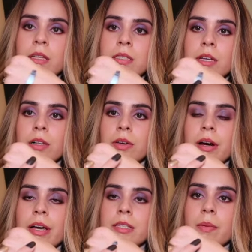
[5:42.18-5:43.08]
tell you
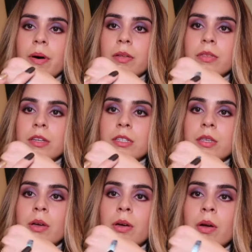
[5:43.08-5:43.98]
guys about
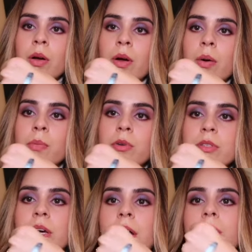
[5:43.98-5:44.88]
these
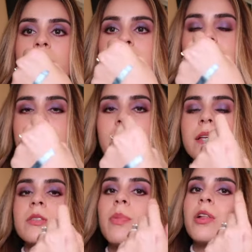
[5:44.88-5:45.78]
multi-chromes from like
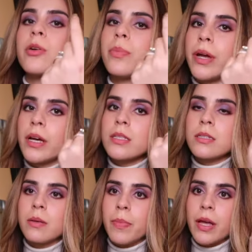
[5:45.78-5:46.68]
smaller brands,
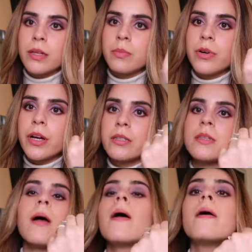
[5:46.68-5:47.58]
independent brands.
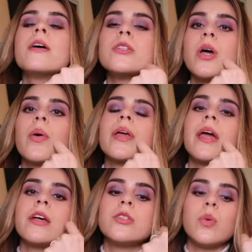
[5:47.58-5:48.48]
So in
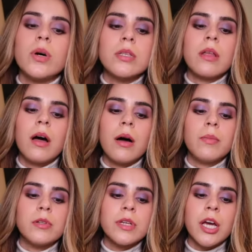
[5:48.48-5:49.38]
case you want
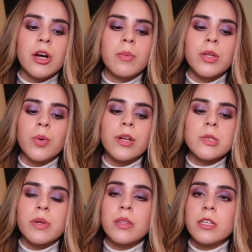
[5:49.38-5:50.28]
multi-chrome and don't want to
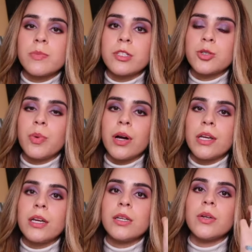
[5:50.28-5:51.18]
spend this much
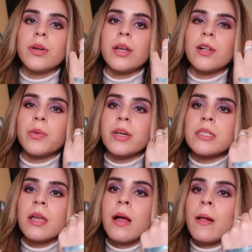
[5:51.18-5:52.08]
money, you can
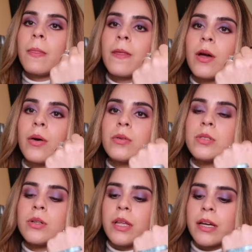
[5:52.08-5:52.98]
always go
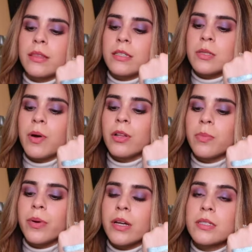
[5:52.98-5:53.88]
to like these smaller
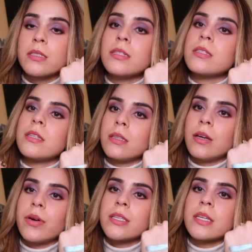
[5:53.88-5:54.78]
brands. This is Sydney
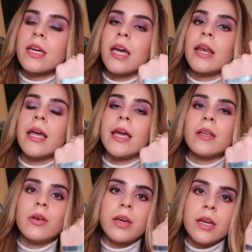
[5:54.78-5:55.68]
Grace again,
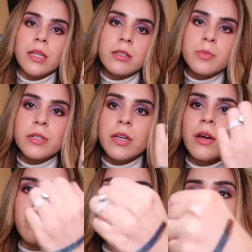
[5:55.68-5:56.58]
and you can get these
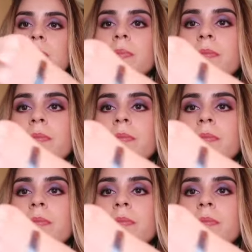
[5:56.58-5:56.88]
multi-chromes.